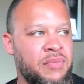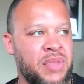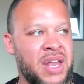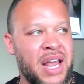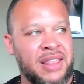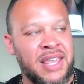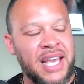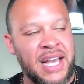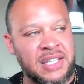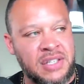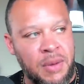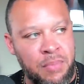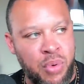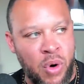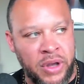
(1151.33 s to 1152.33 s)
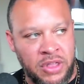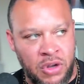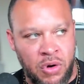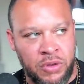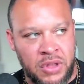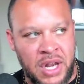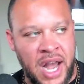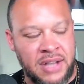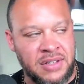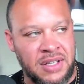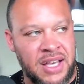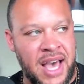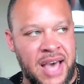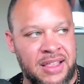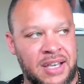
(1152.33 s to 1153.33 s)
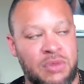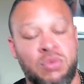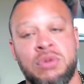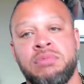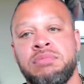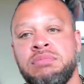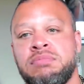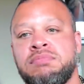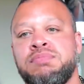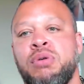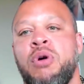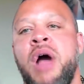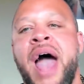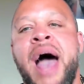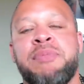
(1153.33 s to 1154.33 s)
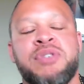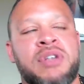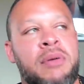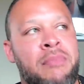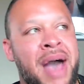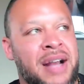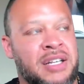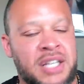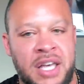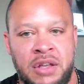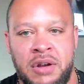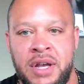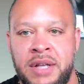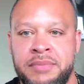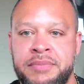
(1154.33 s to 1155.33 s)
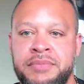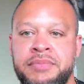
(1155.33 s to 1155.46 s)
And I think at some point the Orthodox and Catholic will perhaps come back together again.